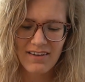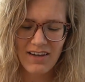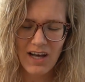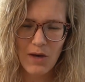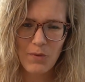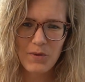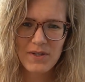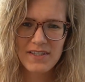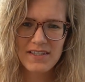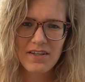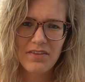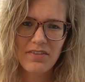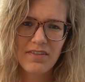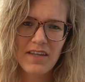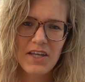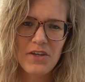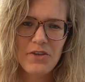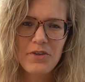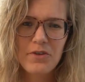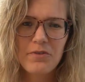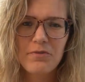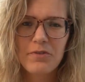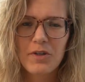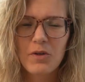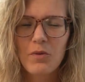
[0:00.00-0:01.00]
I want to say
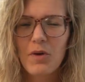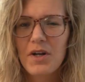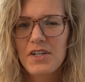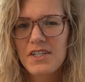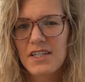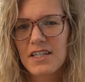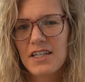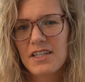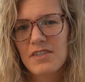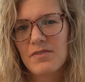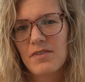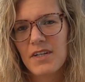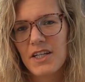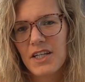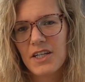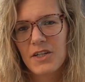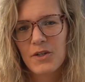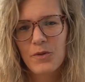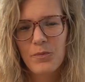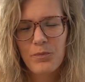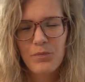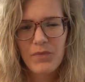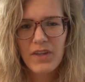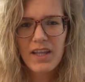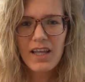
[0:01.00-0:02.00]
thank you for watching this
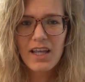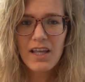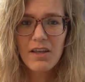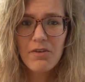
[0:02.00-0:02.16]
video.